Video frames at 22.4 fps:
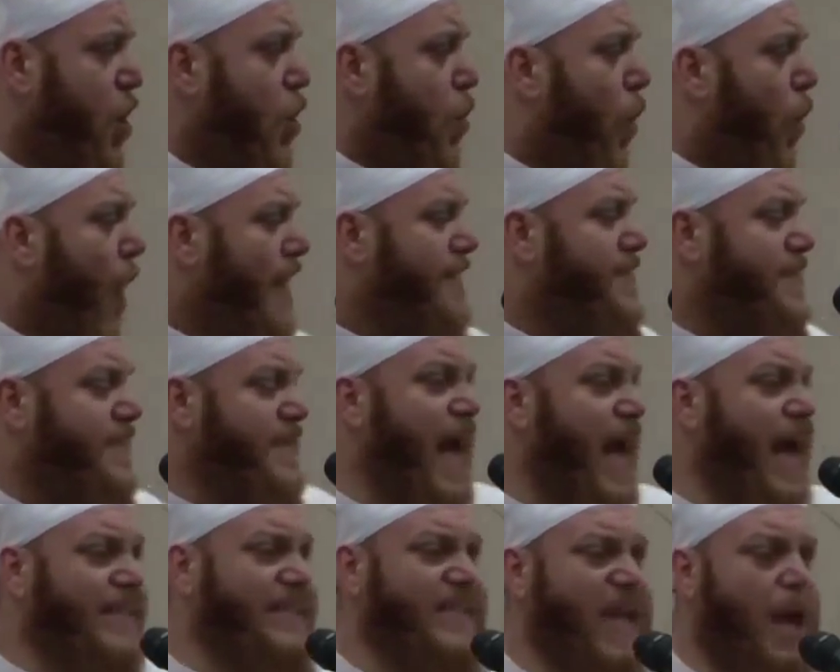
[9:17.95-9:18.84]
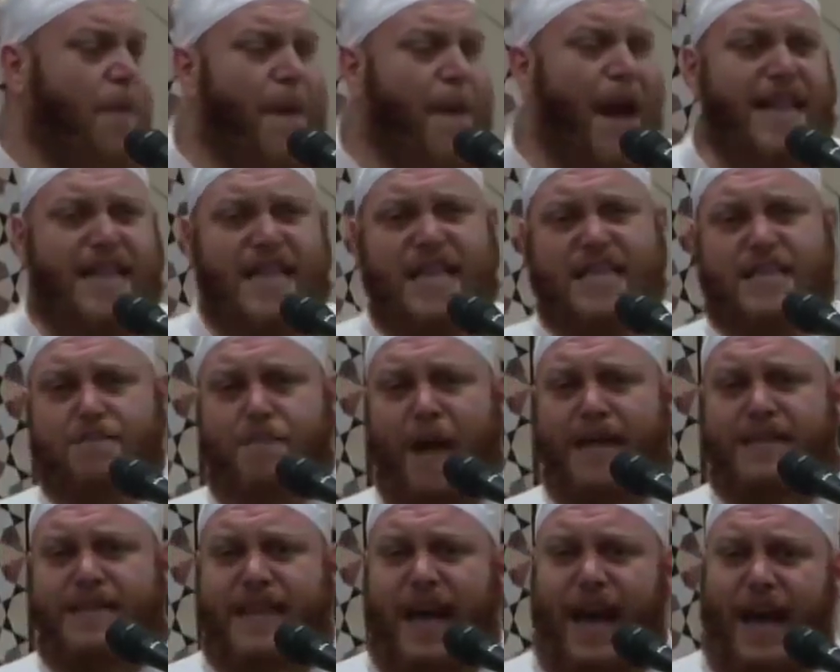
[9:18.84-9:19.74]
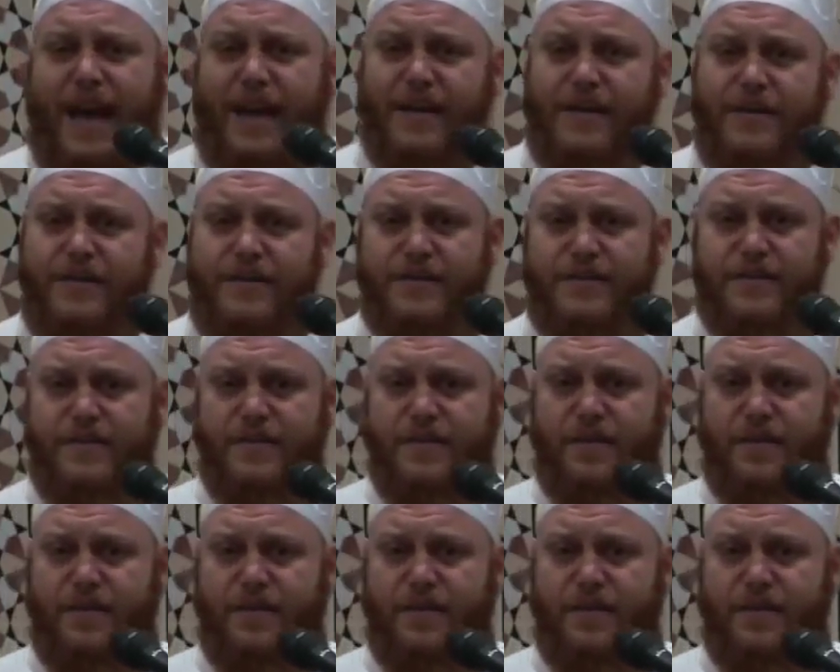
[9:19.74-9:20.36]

What's next about this matter?